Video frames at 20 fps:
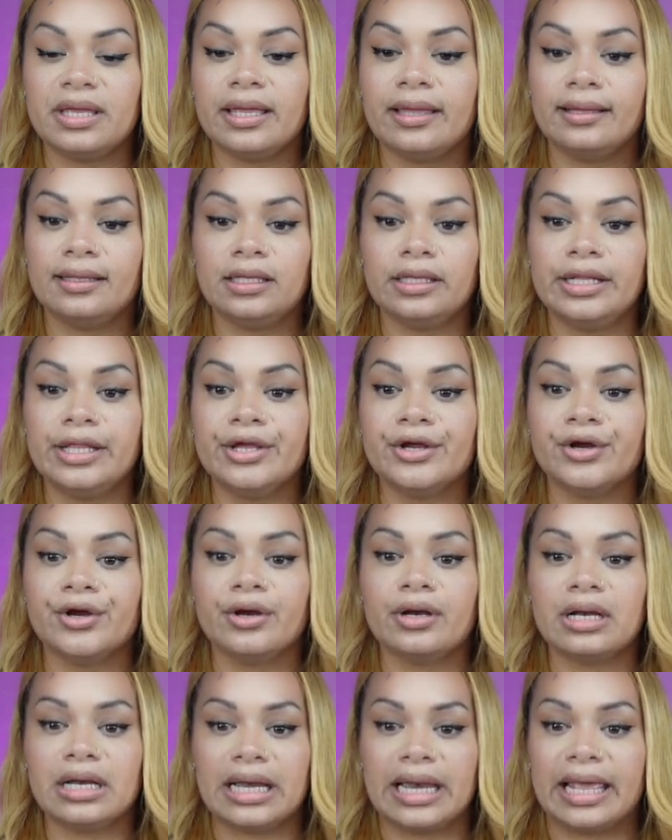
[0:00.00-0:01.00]
a clear
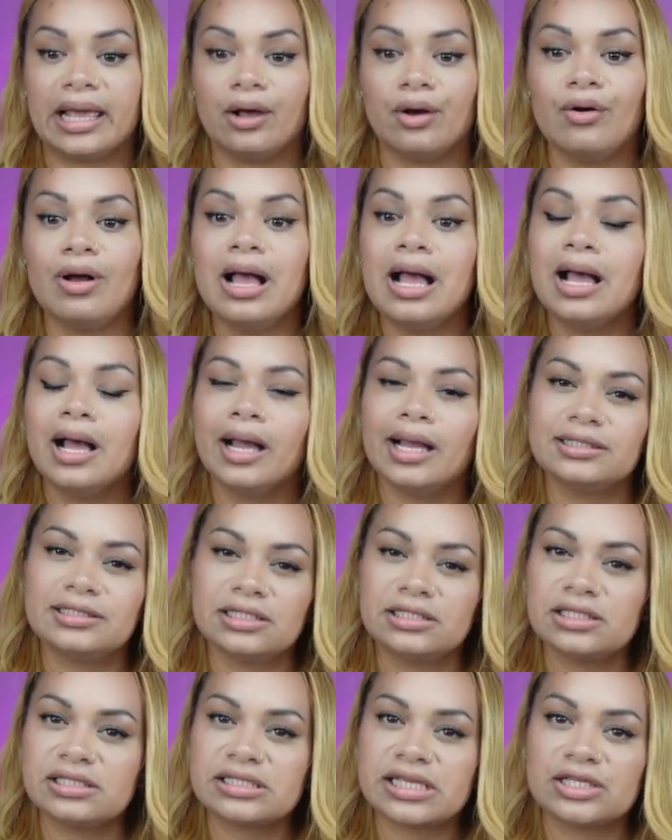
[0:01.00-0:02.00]
nail, I
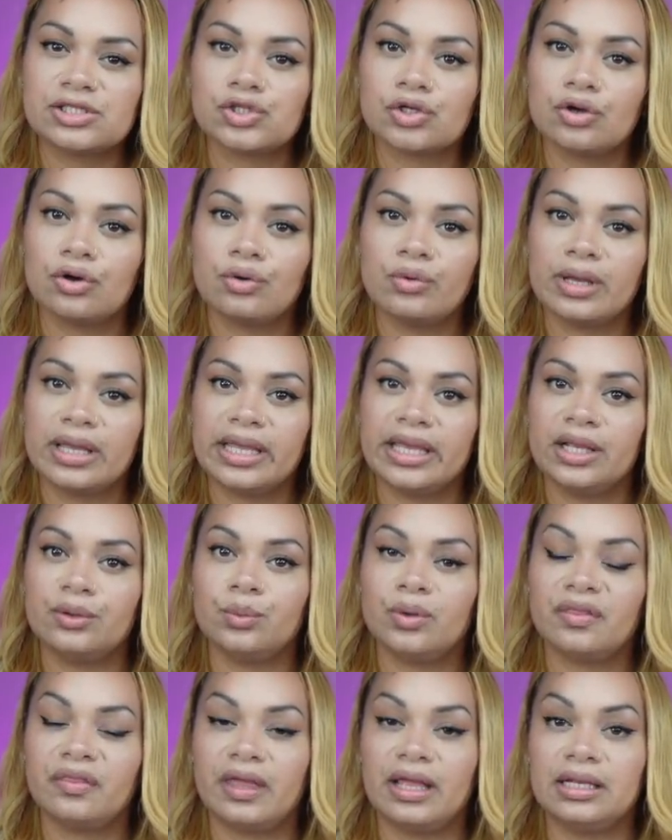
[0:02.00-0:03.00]
did decide to go in
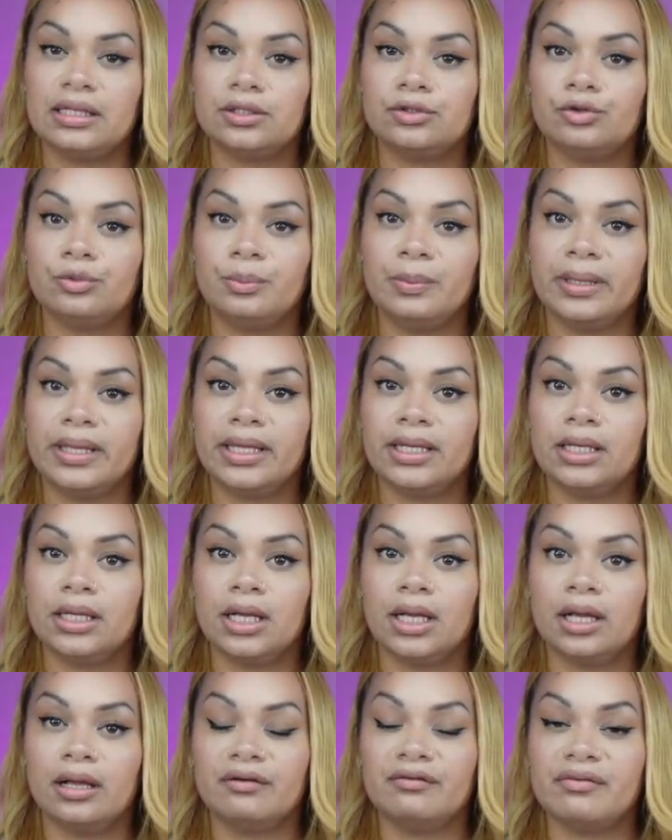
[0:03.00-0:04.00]
with a little bit
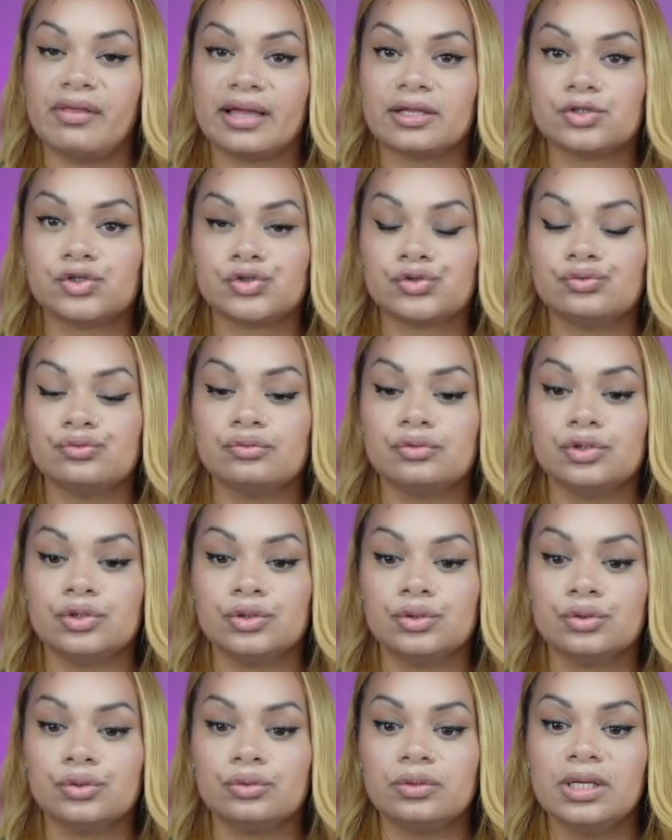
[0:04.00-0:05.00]
of that true
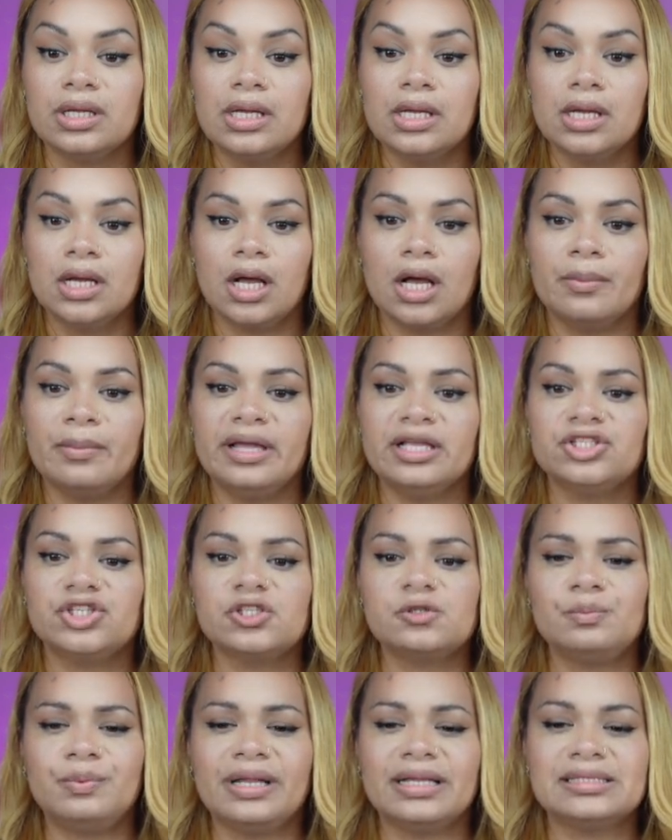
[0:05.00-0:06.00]
nude and
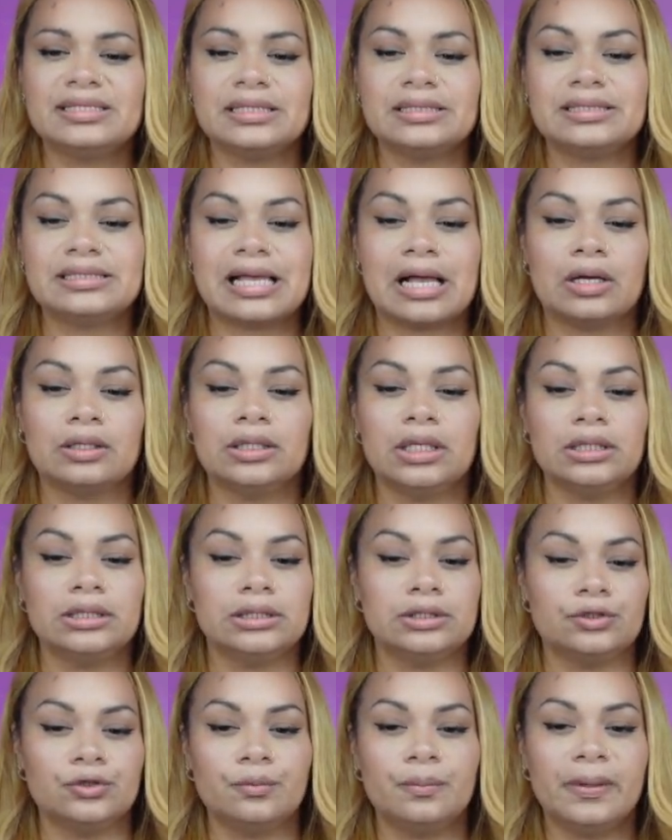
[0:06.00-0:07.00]
just blend it down a
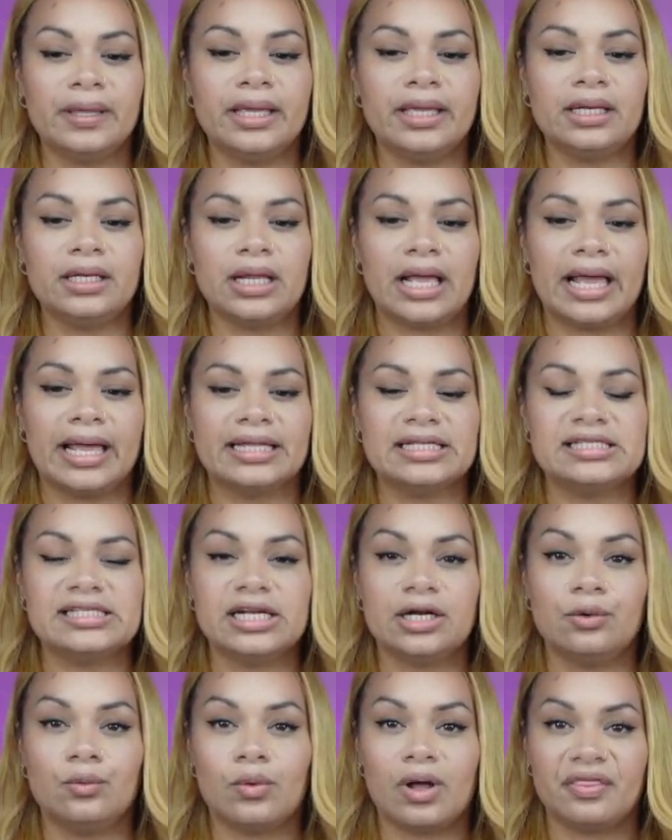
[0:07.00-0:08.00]
little bit. I
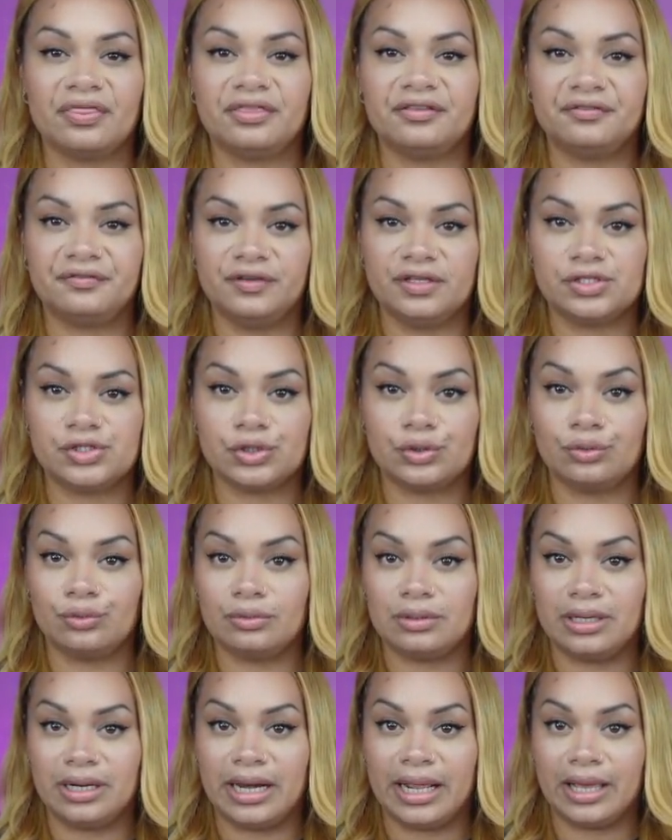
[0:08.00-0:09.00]
didn't want the physical
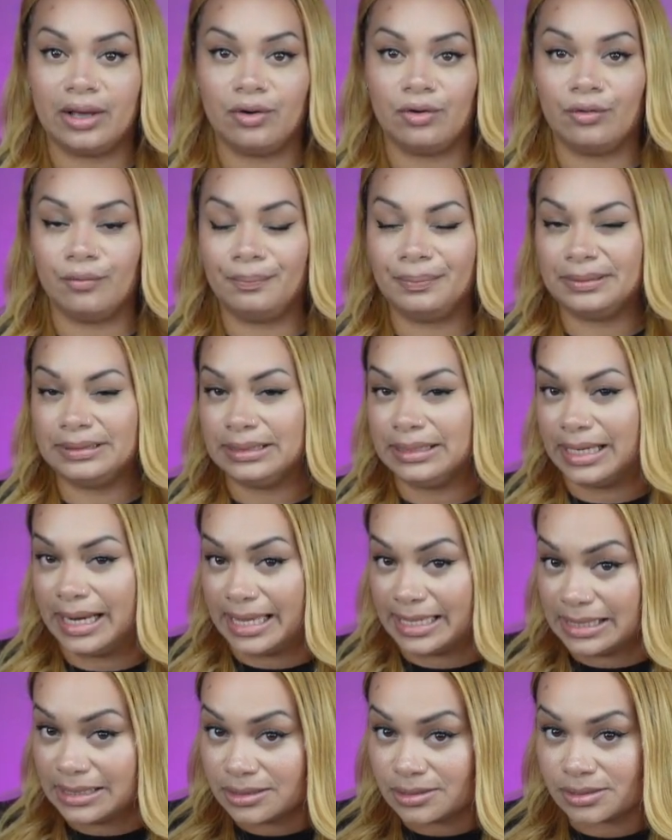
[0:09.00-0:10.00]
nail
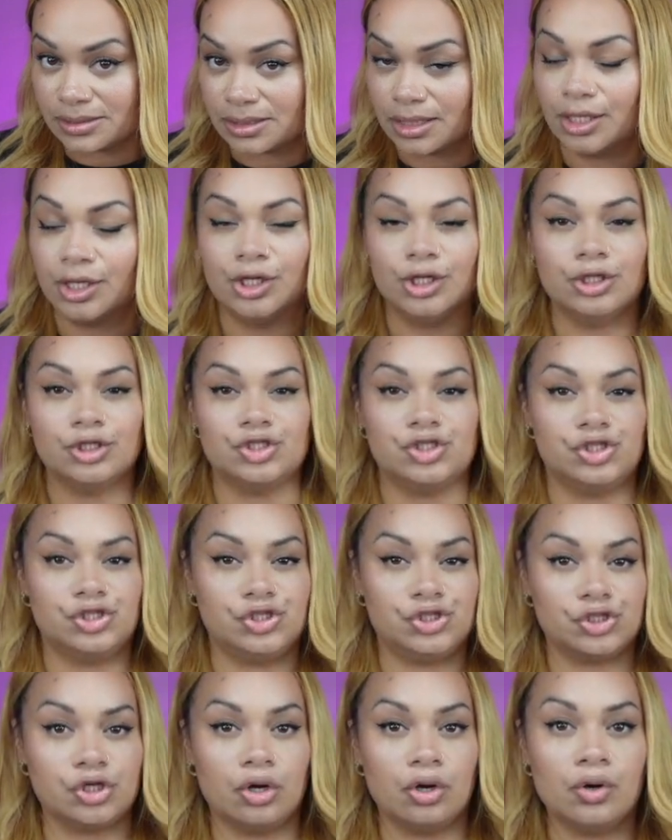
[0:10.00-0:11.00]
plate to
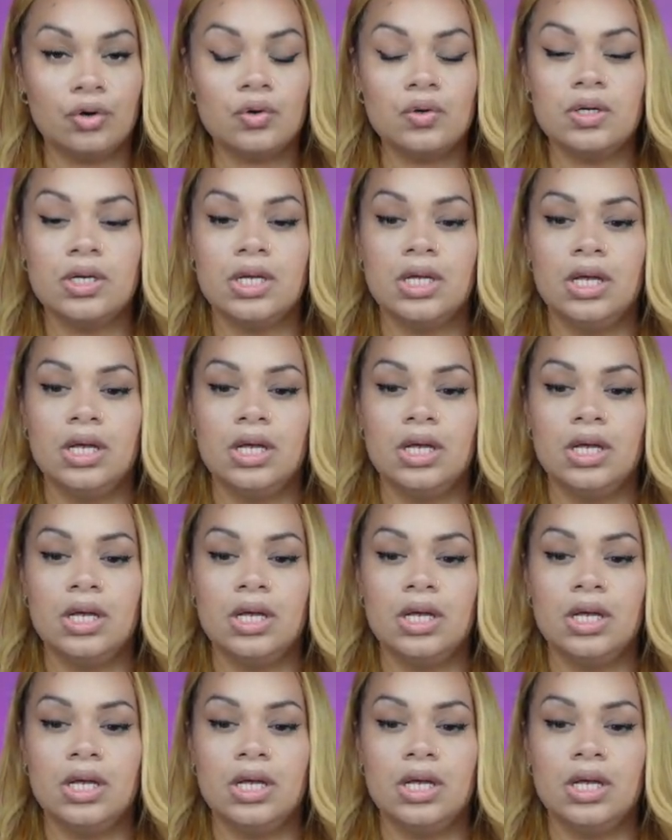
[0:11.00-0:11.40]
show,